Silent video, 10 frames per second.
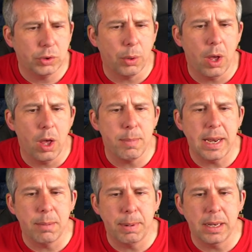So her
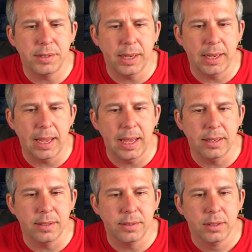main ability
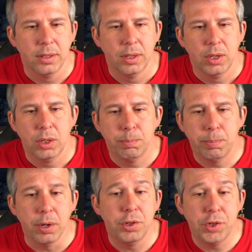is
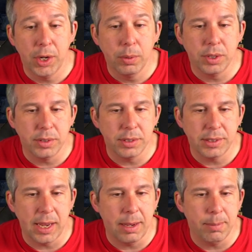putting shields on the
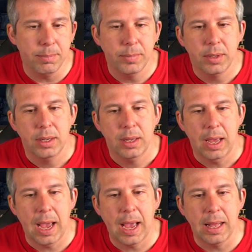team
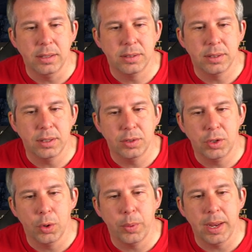and
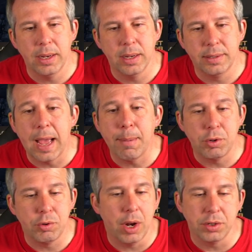doing
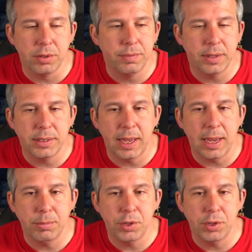damage reduction for the team.